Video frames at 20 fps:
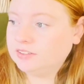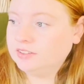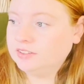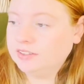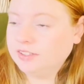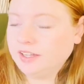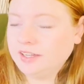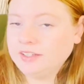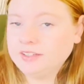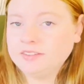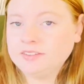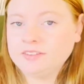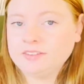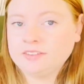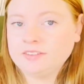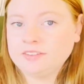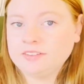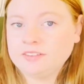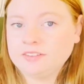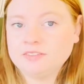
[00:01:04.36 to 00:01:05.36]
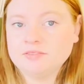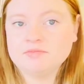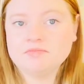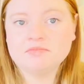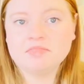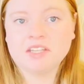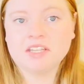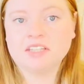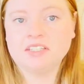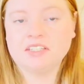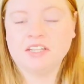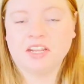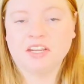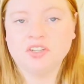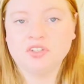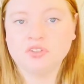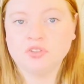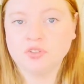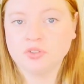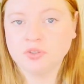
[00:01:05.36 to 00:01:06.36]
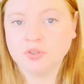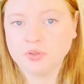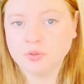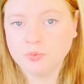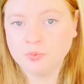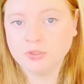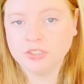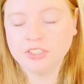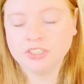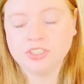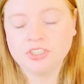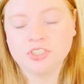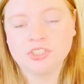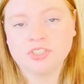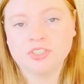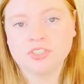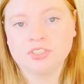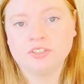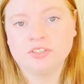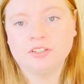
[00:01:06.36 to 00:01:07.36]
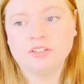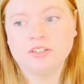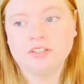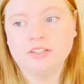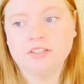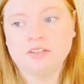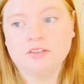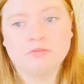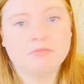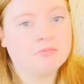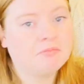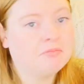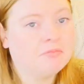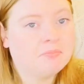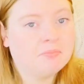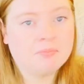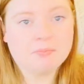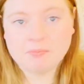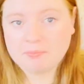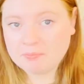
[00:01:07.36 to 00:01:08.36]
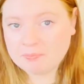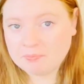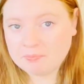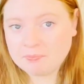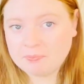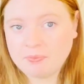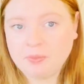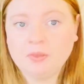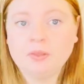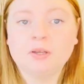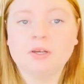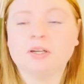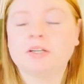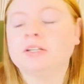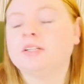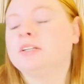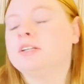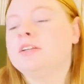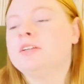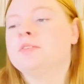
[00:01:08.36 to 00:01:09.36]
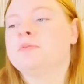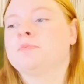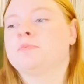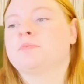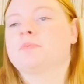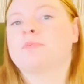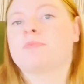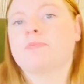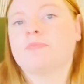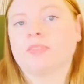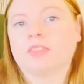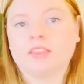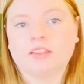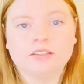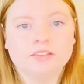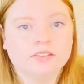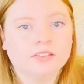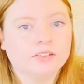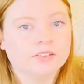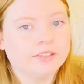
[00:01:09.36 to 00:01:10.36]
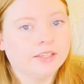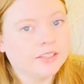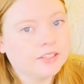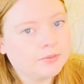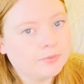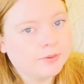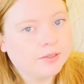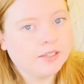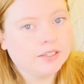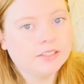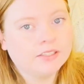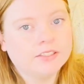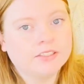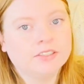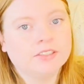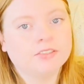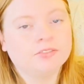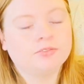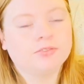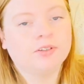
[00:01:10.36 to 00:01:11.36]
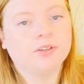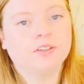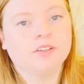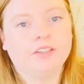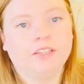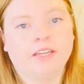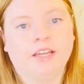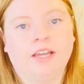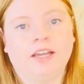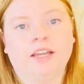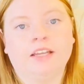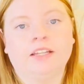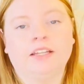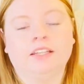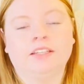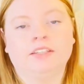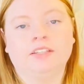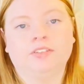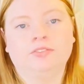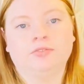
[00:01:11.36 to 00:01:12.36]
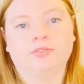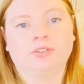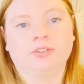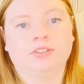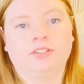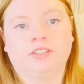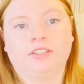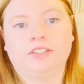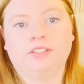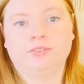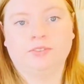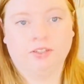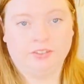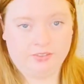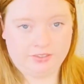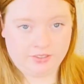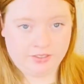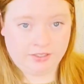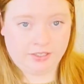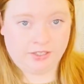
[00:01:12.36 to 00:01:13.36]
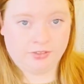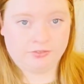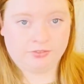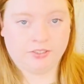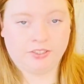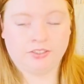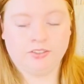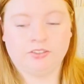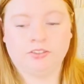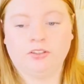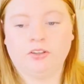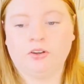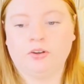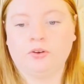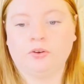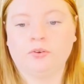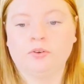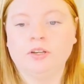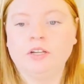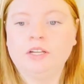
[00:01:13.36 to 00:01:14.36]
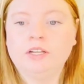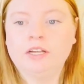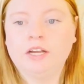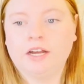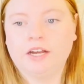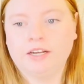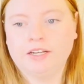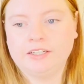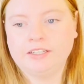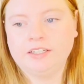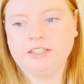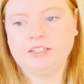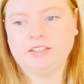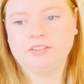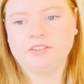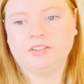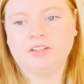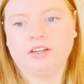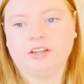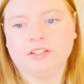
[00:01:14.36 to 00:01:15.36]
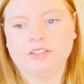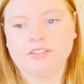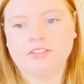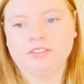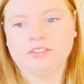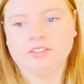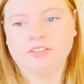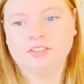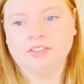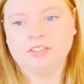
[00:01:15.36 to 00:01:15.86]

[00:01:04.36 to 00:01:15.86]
nice like nature witch look. So that's my idea for the hat, and then for the rest of the outfit. So I had a lot